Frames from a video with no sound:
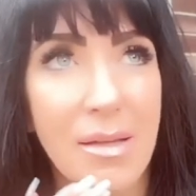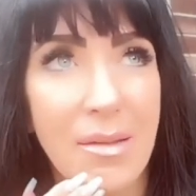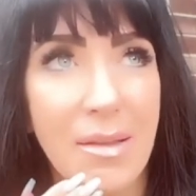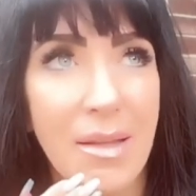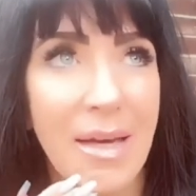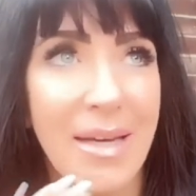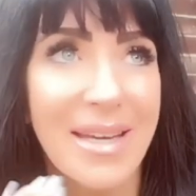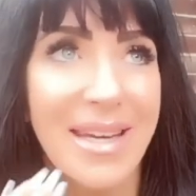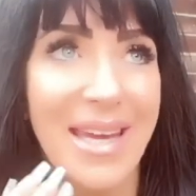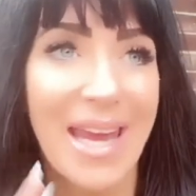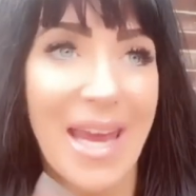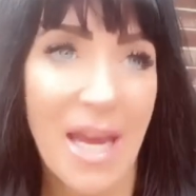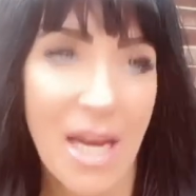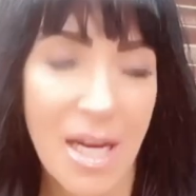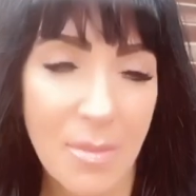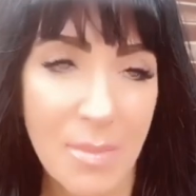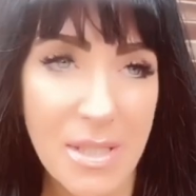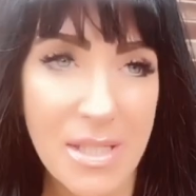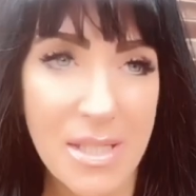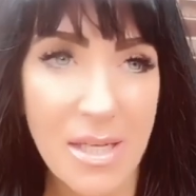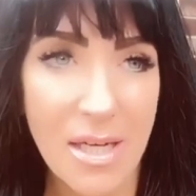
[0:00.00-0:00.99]
like
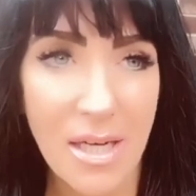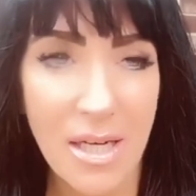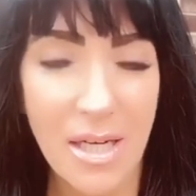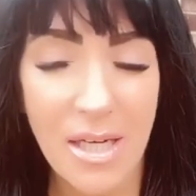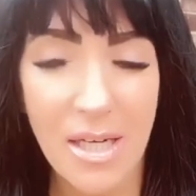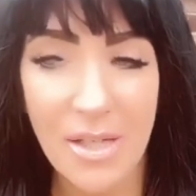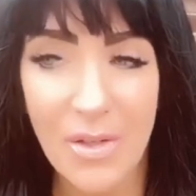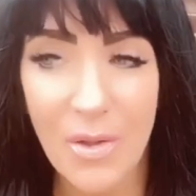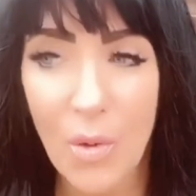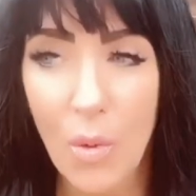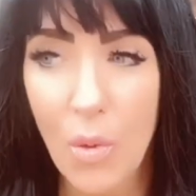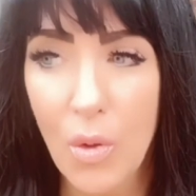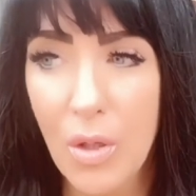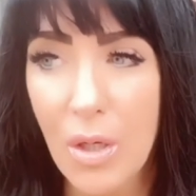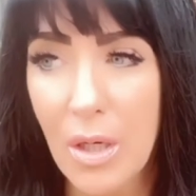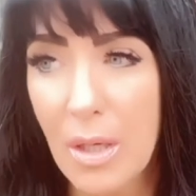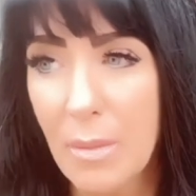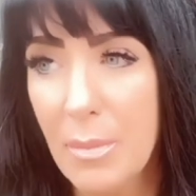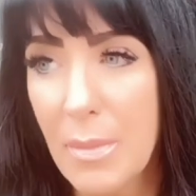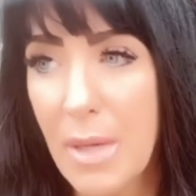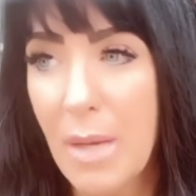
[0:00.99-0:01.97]
Amazon
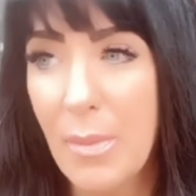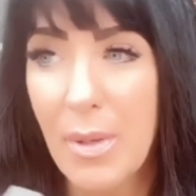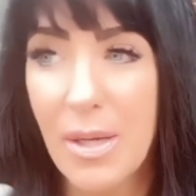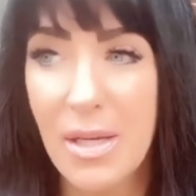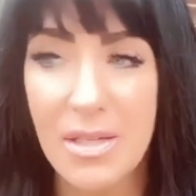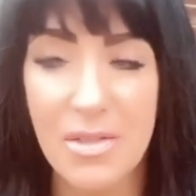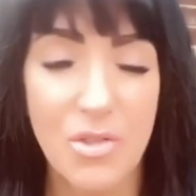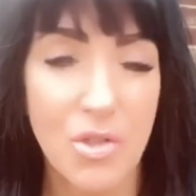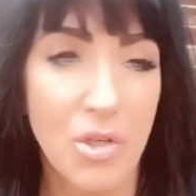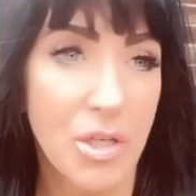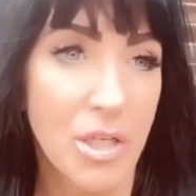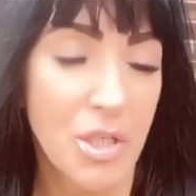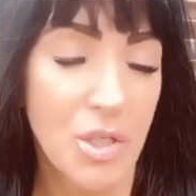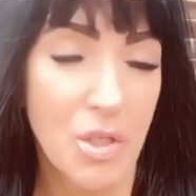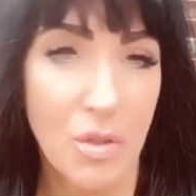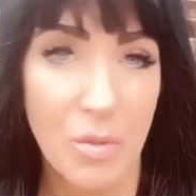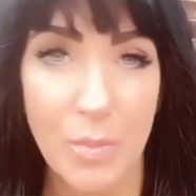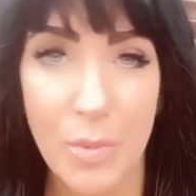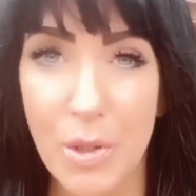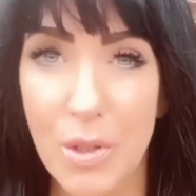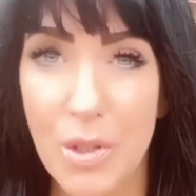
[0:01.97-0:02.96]
or maybe a
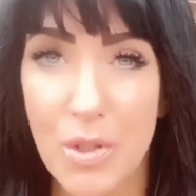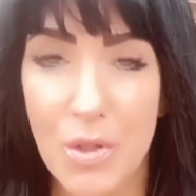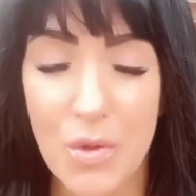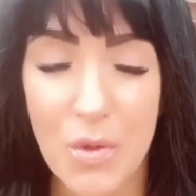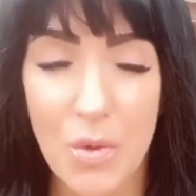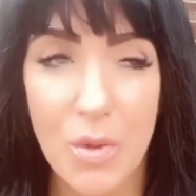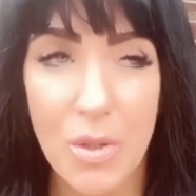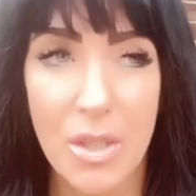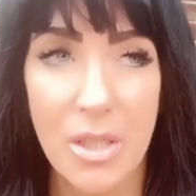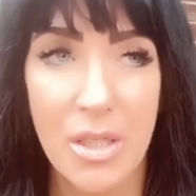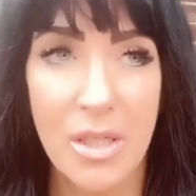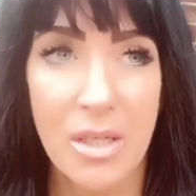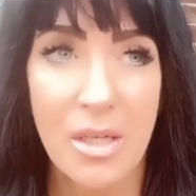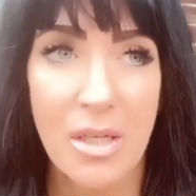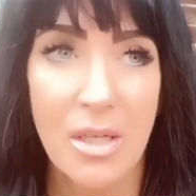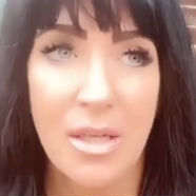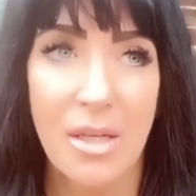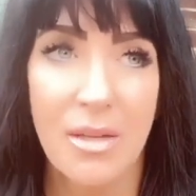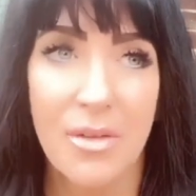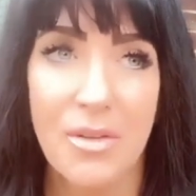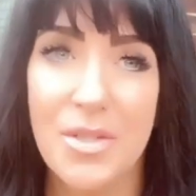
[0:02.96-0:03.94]
traditional bookstore,
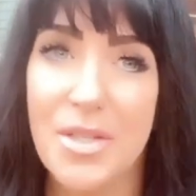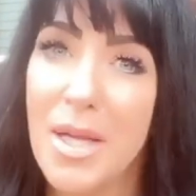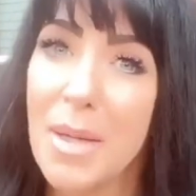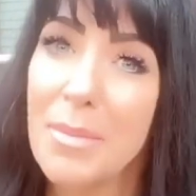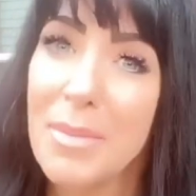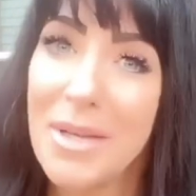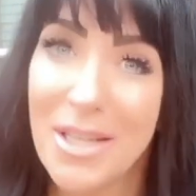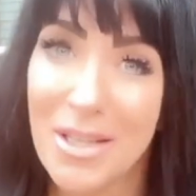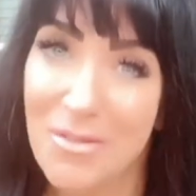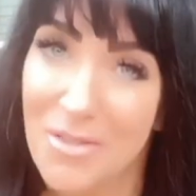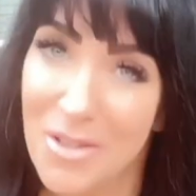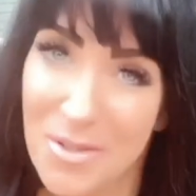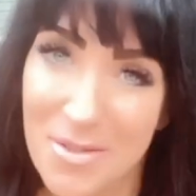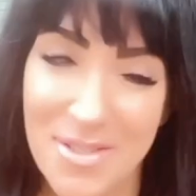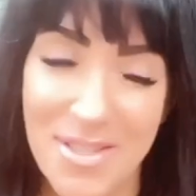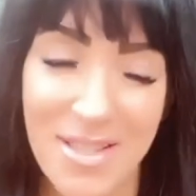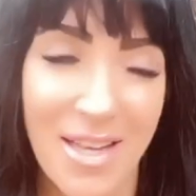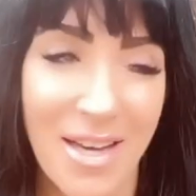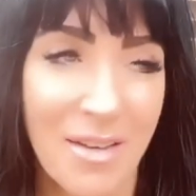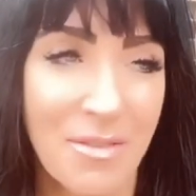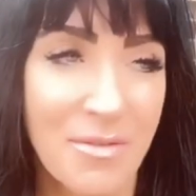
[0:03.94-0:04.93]
there's not many of
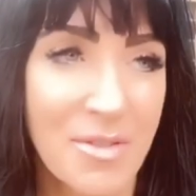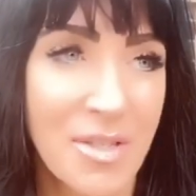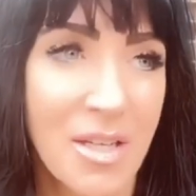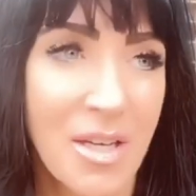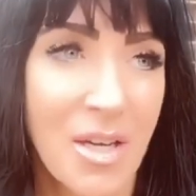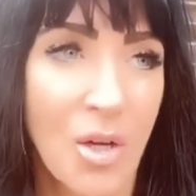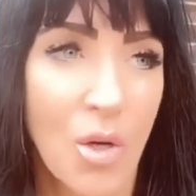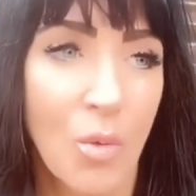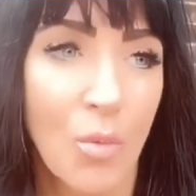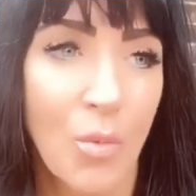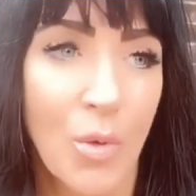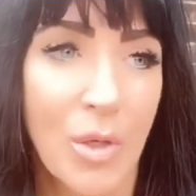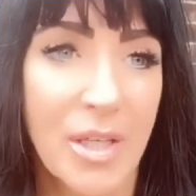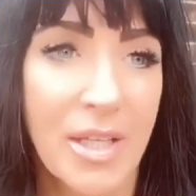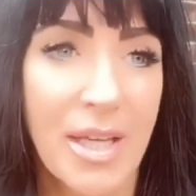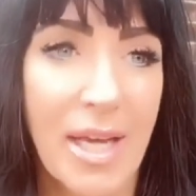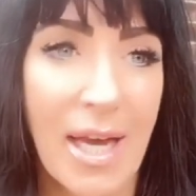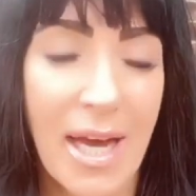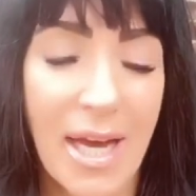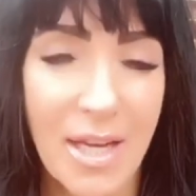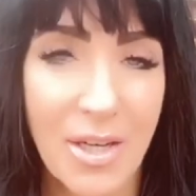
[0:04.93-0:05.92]
those left, would
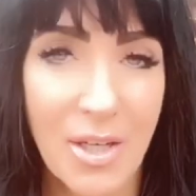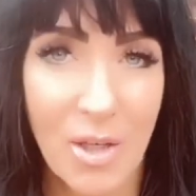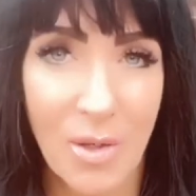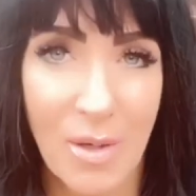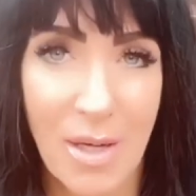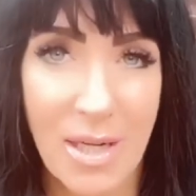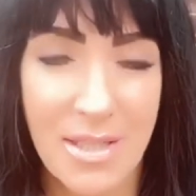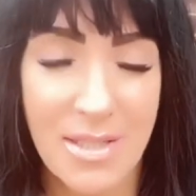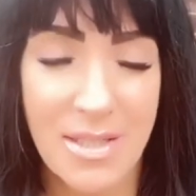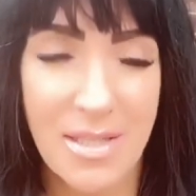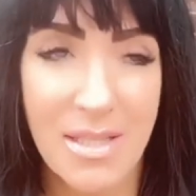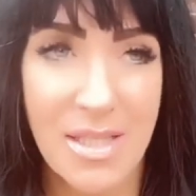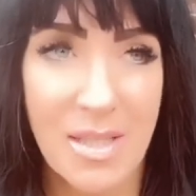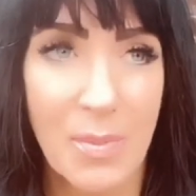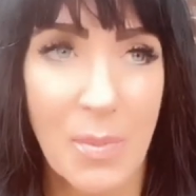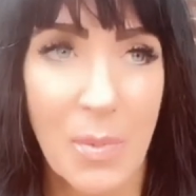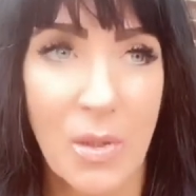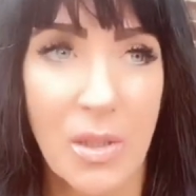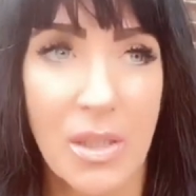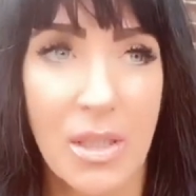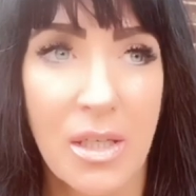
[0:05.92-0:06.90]
categorize this
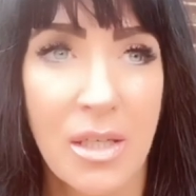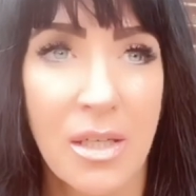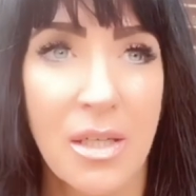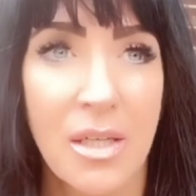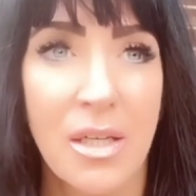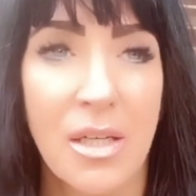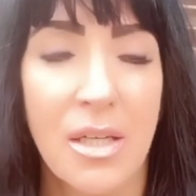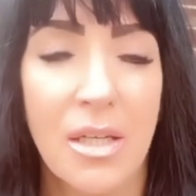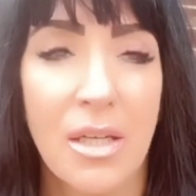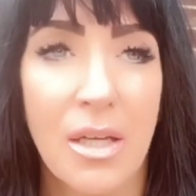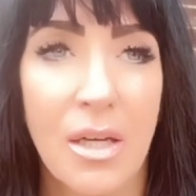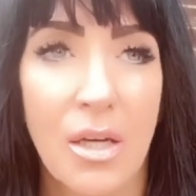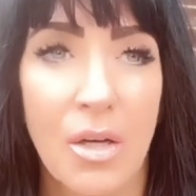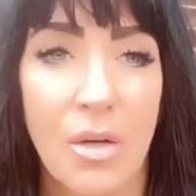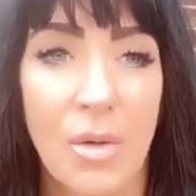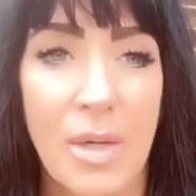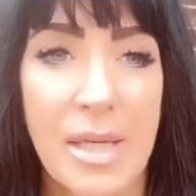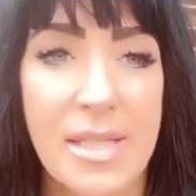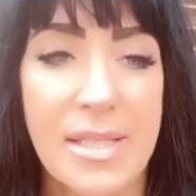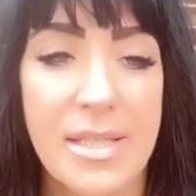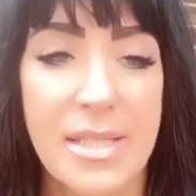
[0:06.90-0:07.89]
book. You
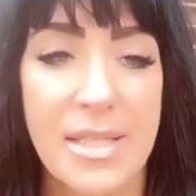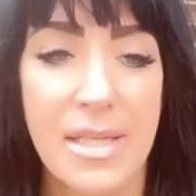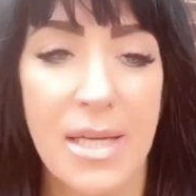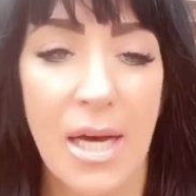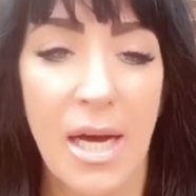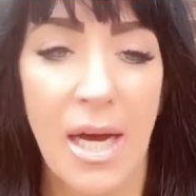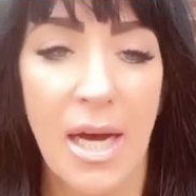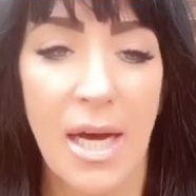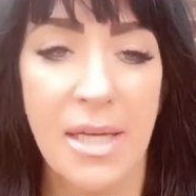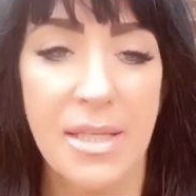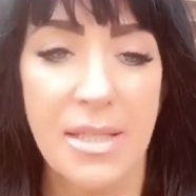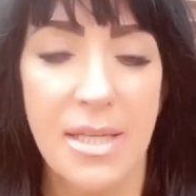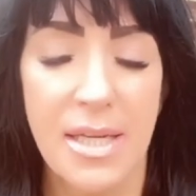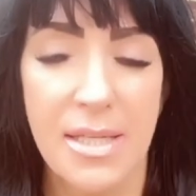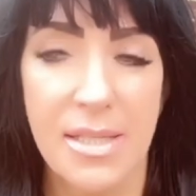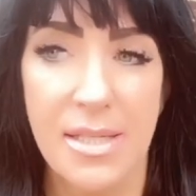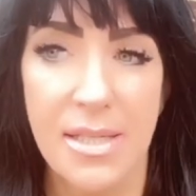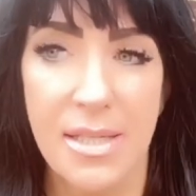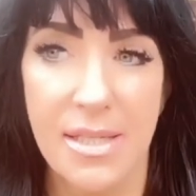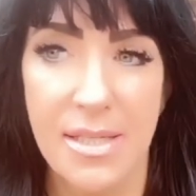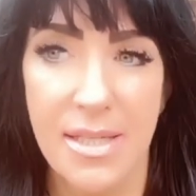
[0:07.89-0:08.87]
know, it's not
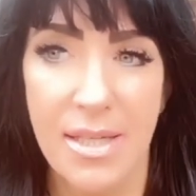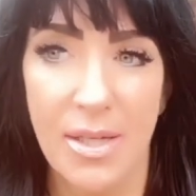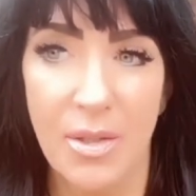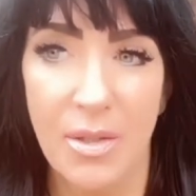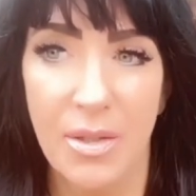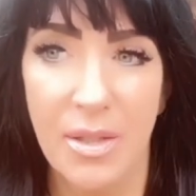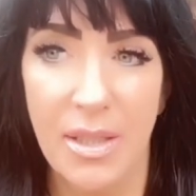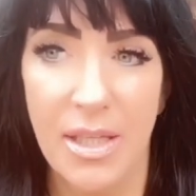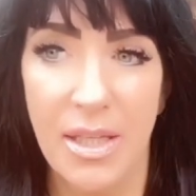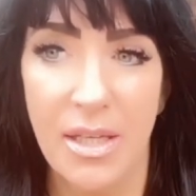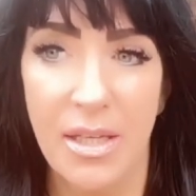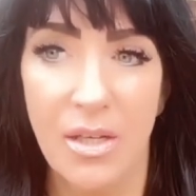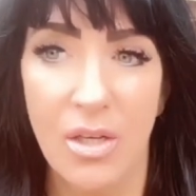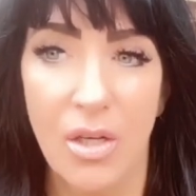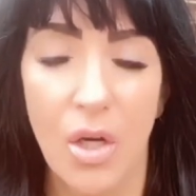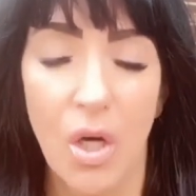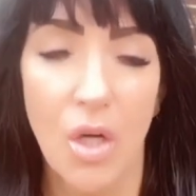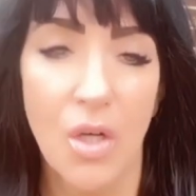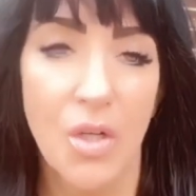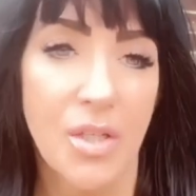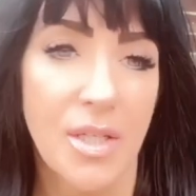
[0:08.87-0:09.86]
necessarily
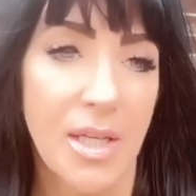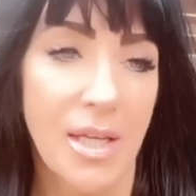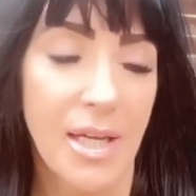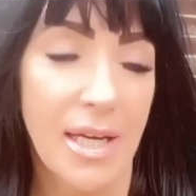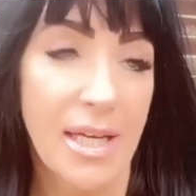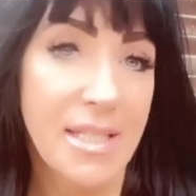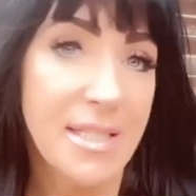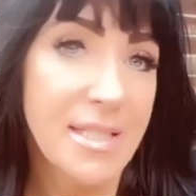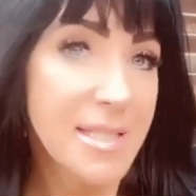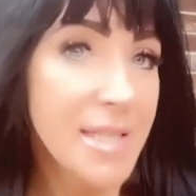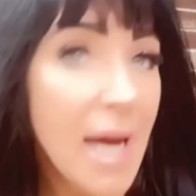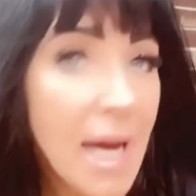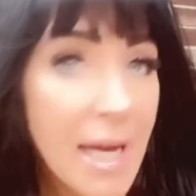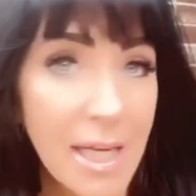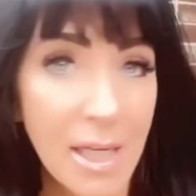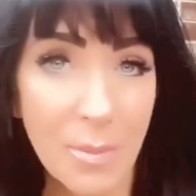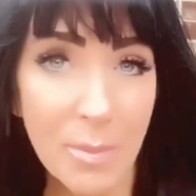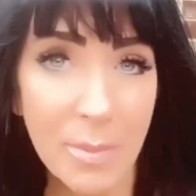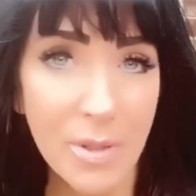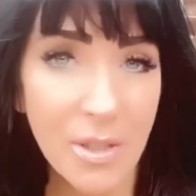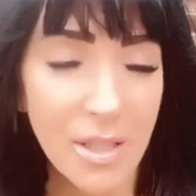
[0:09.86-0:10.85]
called like a
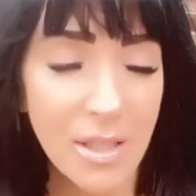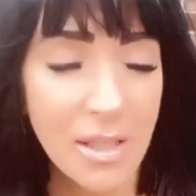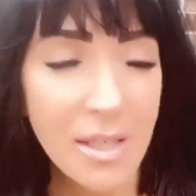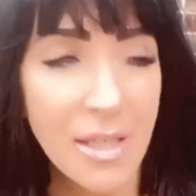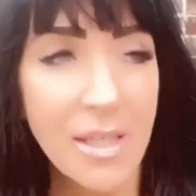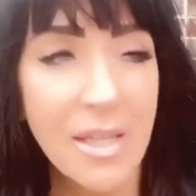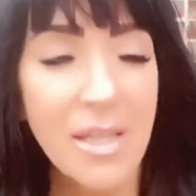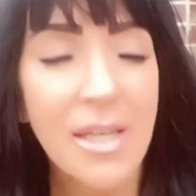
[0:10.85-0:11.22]
diet book.